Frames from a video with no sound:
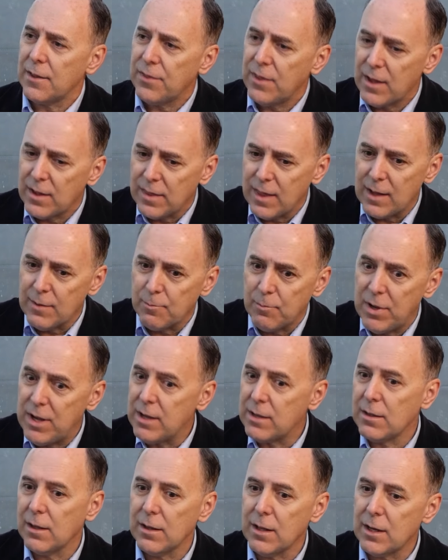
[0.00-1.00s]
I think that
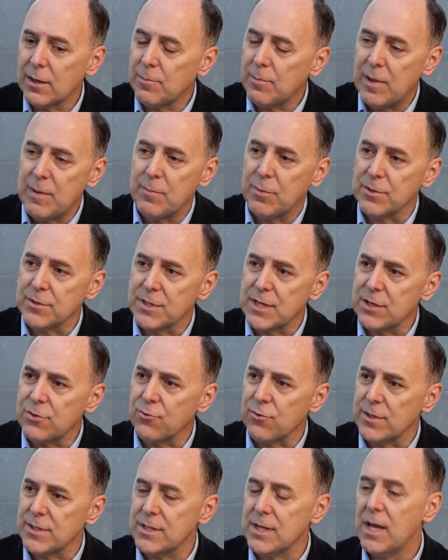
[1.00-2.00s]
piqued a lot of people's
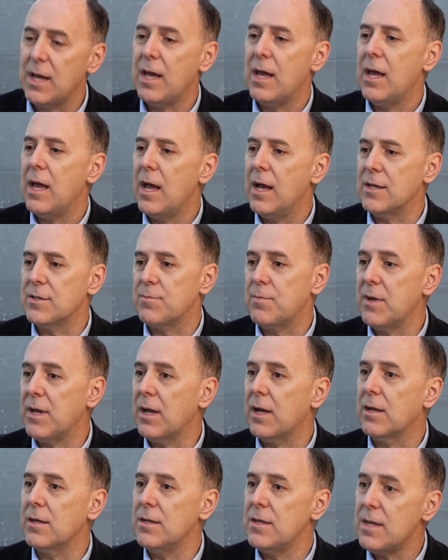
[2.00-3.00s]
interest as
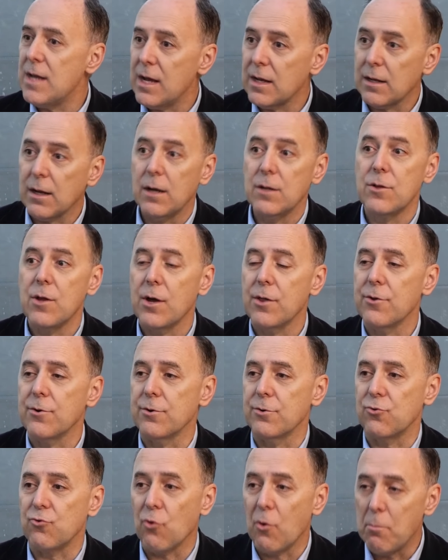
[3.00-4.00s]
being yet
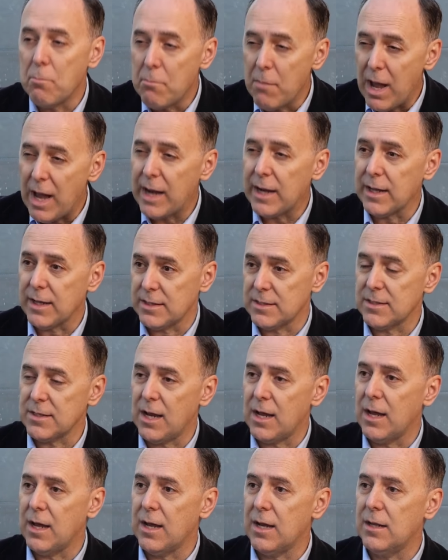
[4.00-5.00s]
another dramatic
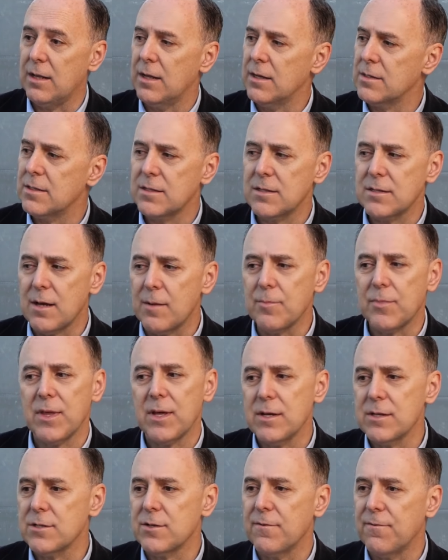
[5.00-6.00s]
sign that
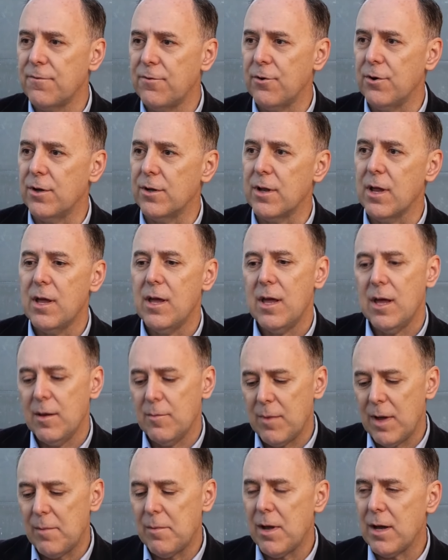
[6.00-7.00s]
something is afoot,
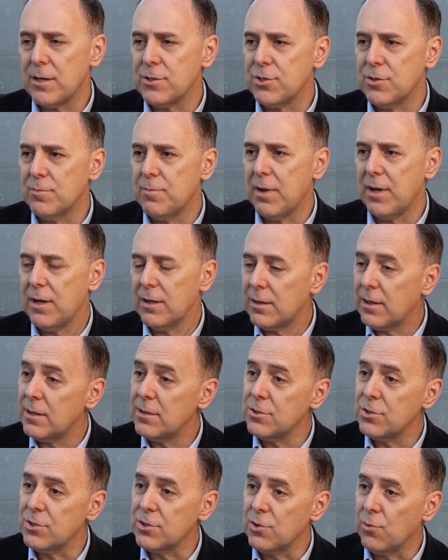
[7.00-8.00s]
and maybe I should pay
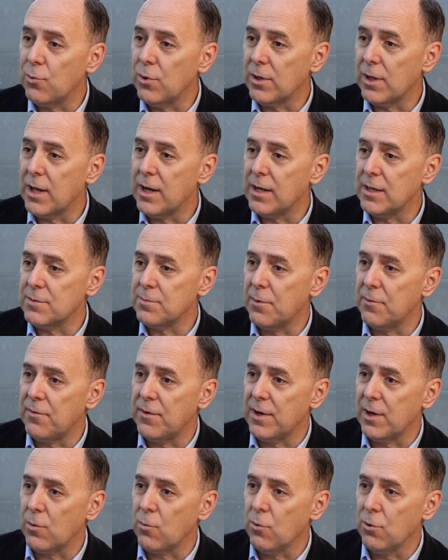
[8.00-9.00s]
attention to what God's
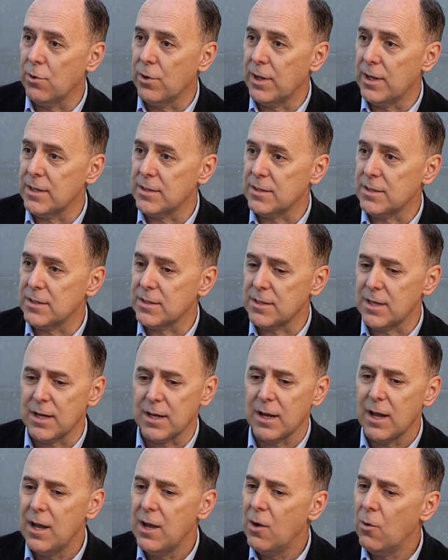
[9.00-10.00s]
prophetic word has to
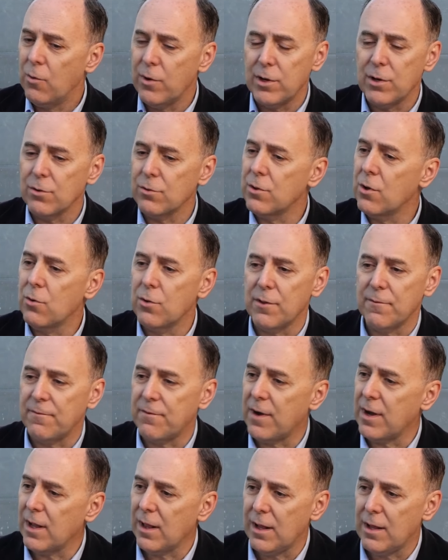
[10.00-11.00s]
say. We don't know the
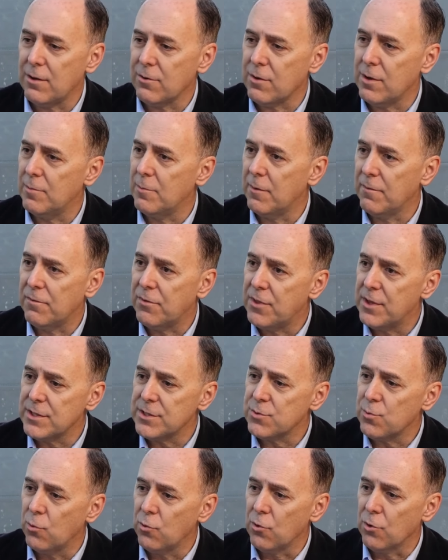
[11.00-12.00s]
final outcome of
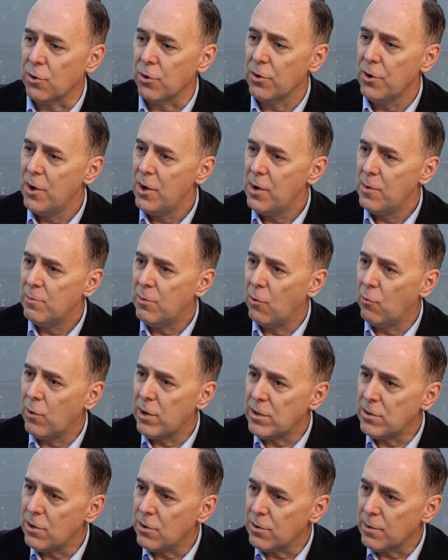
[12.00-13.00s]
this war, but
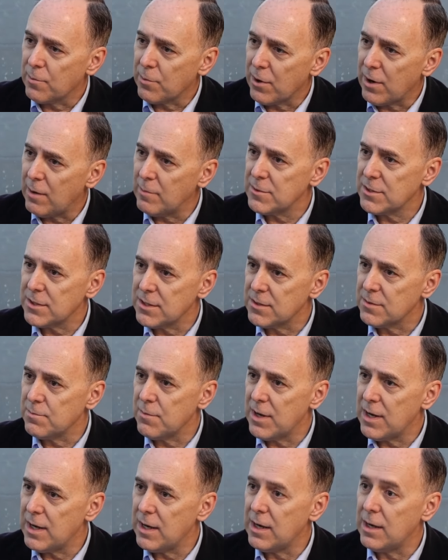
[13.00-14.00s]
we know the promise is
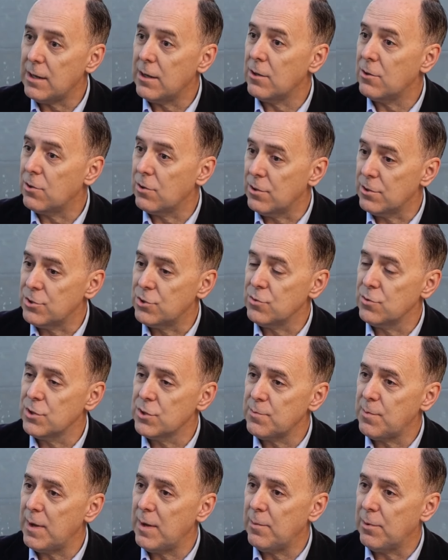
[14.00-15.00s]
made to the
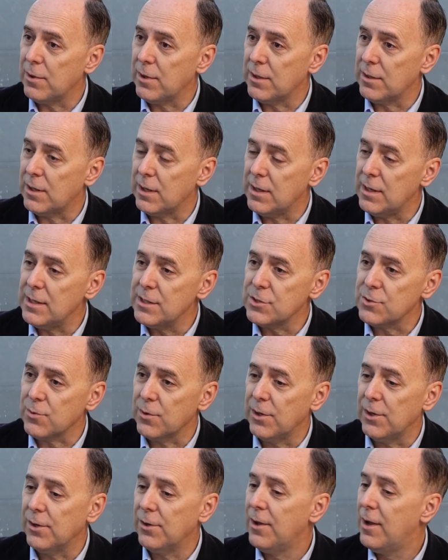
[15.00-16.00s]
Jewish people and to
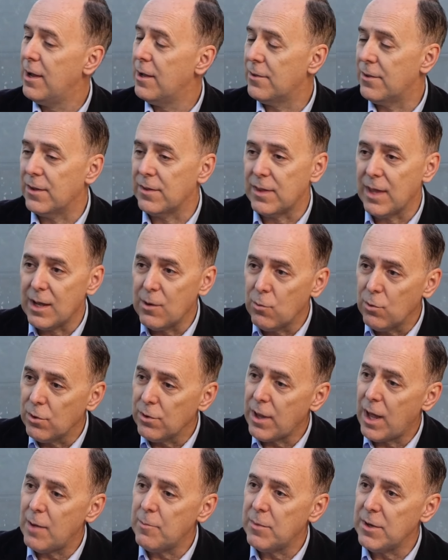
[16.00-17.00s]
Israel that they will
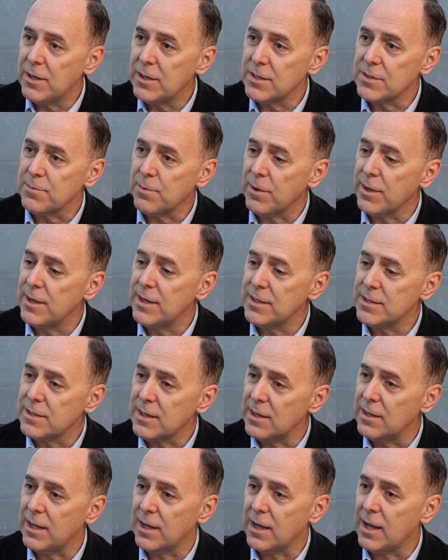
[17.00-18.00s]
not be displaced
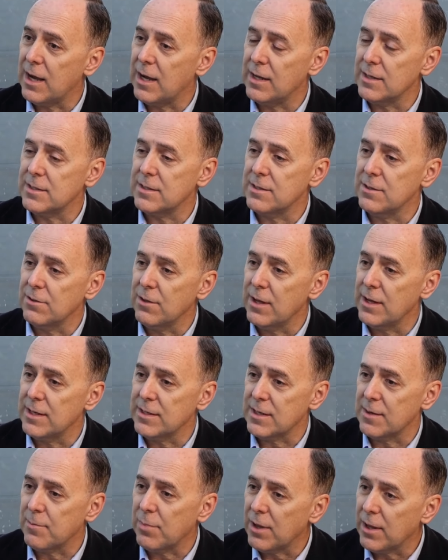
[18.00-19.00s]
and that God still
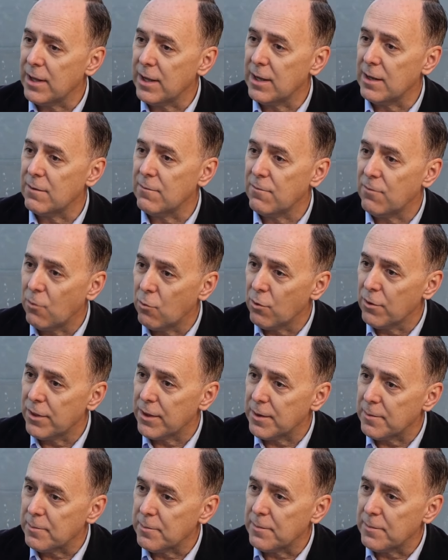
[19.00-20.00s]
has a plan for them.